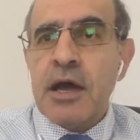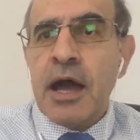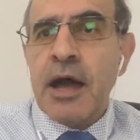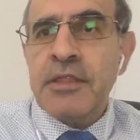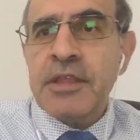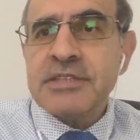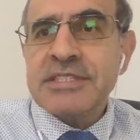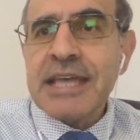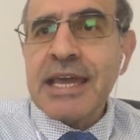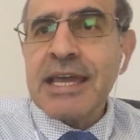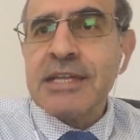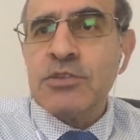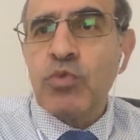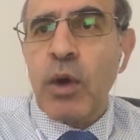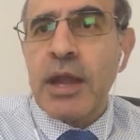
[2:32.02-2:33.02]
And the
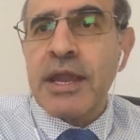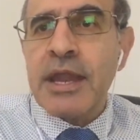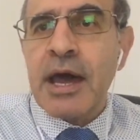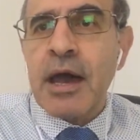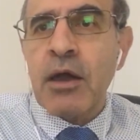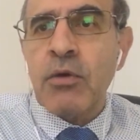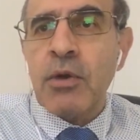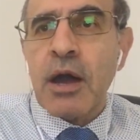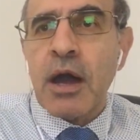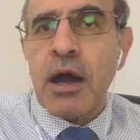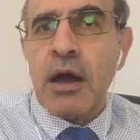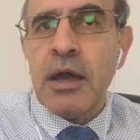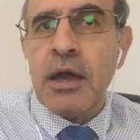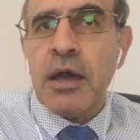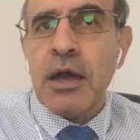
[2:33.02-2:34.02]
second one now,
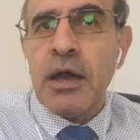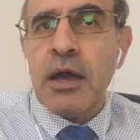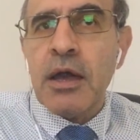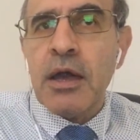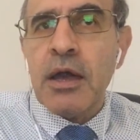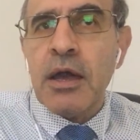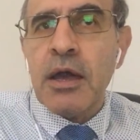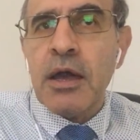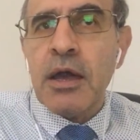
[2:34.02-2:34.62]
under